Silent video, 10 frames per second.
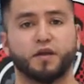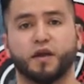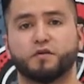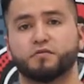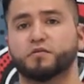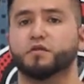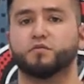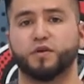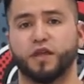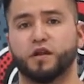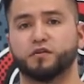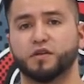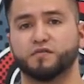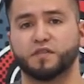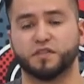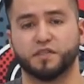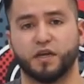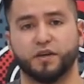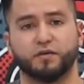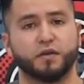Now, with Airlift's
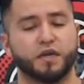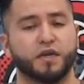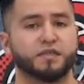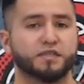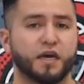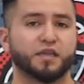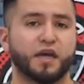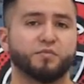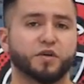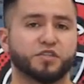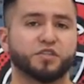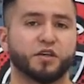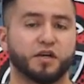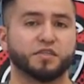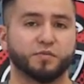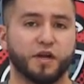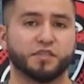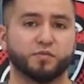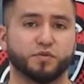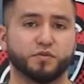design, it's not that much
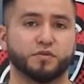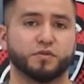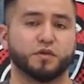customizable.